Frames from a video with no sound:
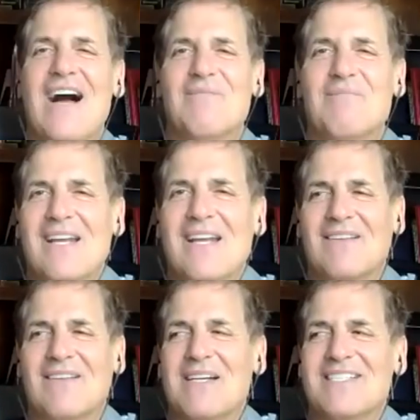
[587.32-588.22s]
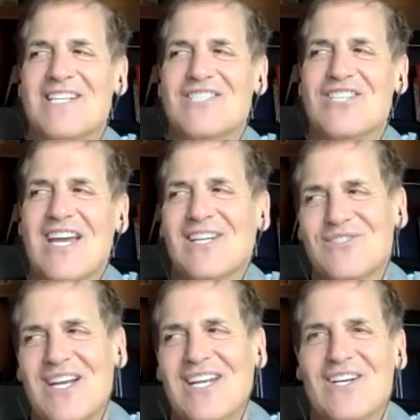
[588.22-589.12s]
My son Jake,
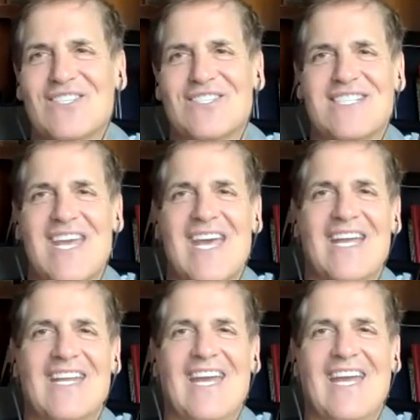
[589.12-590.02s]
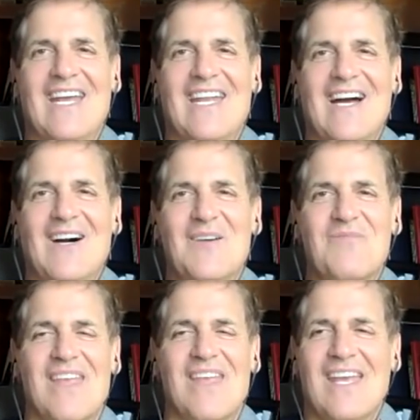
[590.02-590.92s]
who's right here, is 10, and
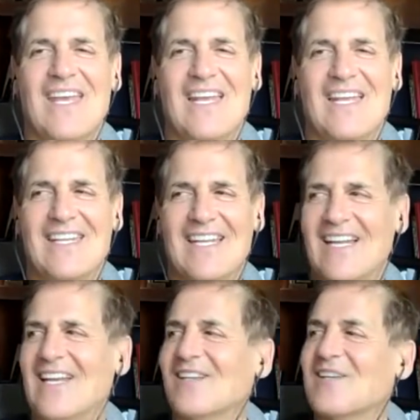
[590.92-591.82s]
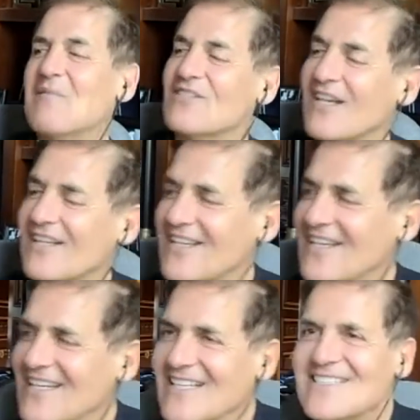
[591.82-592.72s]
yeah, here, come here, Jake.
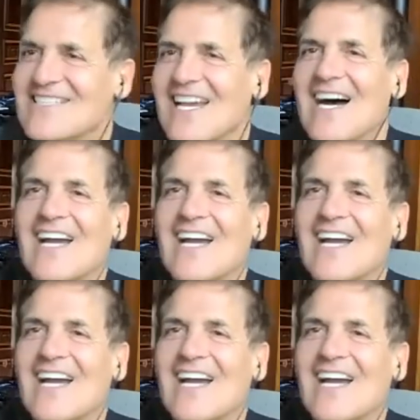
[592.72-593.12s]
Say hi.